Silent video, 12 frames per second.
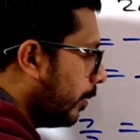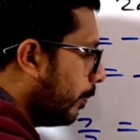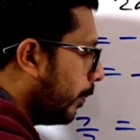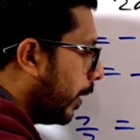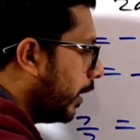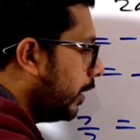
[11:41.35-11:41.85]

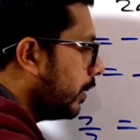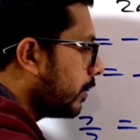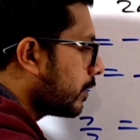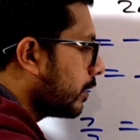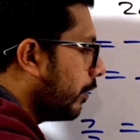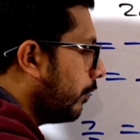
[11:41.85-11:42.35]

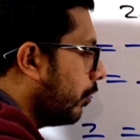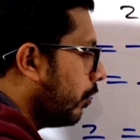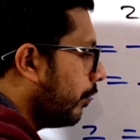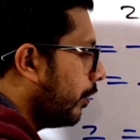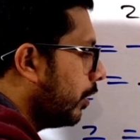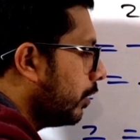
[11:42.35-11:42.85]
minus 7
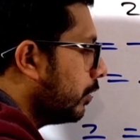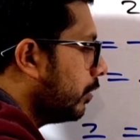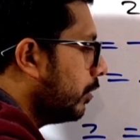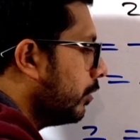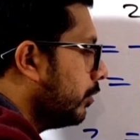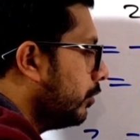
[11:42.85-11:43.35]
over
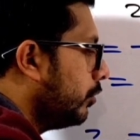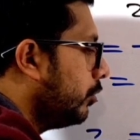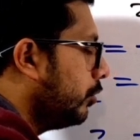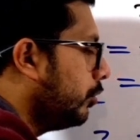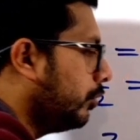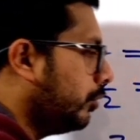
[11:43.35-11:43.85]

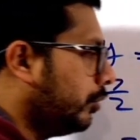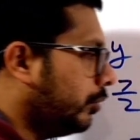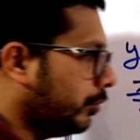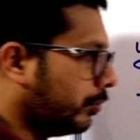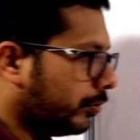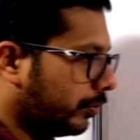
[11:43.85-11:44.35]

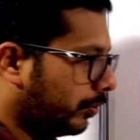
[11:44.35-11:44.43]
2.